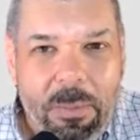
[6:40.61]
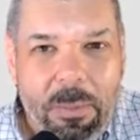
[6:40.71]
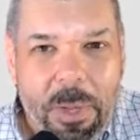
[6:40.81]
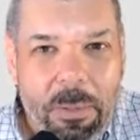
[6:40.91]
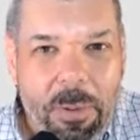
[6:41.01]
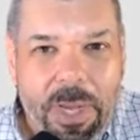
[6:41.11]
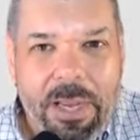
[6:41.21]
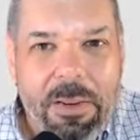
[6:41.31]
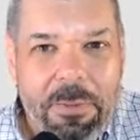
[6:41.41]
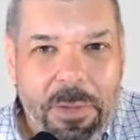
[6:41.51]
people get
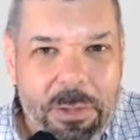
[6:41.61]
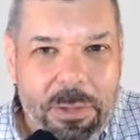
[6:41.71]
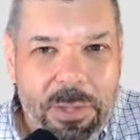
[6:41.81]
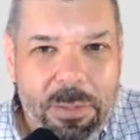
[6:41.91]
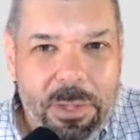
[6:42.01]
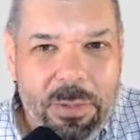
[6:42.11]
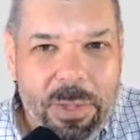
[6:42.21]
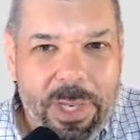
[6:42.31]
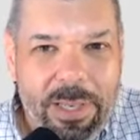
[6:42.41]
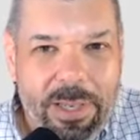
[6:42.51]
confused
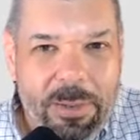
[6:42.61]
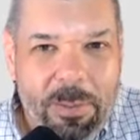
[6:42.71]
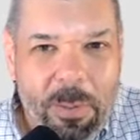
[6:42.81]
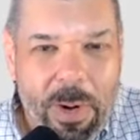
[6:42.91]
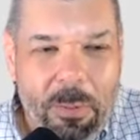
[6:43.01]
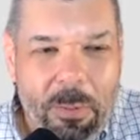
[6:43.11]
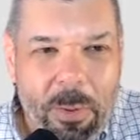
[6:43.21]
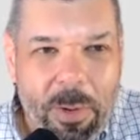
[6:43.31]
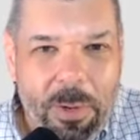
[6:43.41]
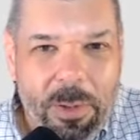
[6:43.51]
between what
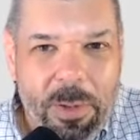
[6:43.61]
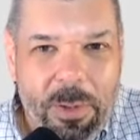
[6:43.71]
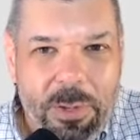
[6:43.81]
we're